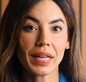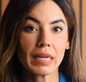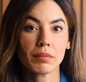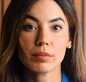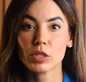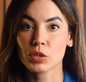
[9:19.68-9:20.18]
think
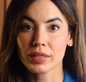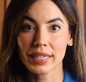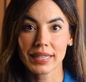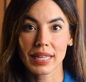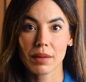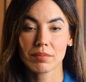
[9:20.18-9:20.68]
I'm
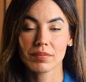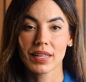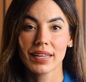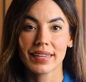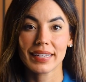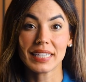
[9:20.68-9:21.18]
betraying them.
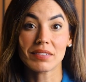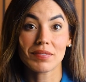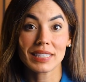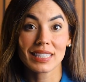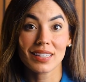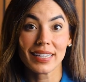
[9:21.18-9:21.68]

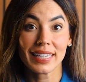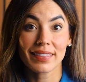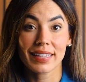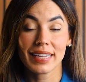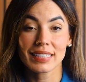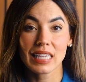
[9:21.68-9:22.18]
Invisalign
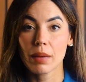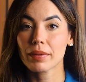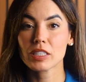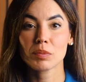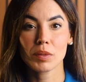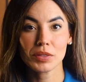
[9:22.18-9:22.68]
thinks I'm
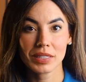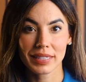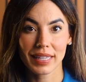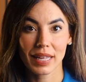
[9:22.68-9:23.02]
exposing